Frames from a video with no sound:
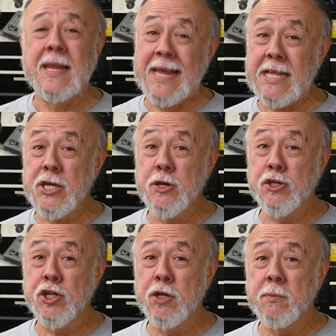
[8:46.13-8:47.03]
Let
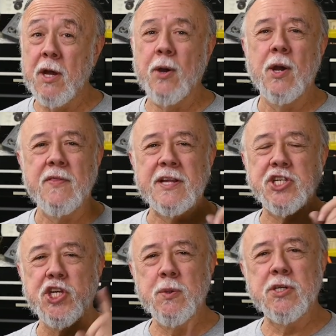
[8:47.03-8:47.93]
YouTube know
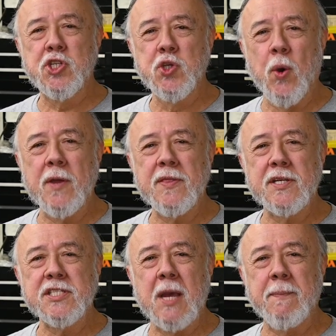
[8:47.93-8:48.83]
that you enjoyed
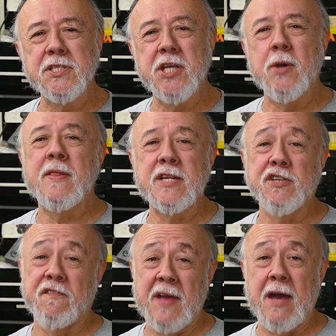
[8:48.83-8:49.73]
this episode and that
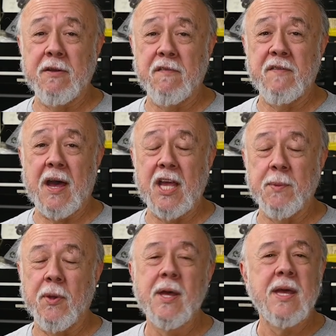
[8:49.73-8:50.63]
you found it
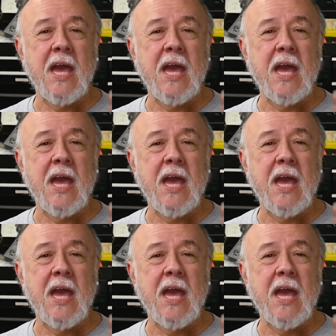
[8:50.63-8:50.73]
valuable.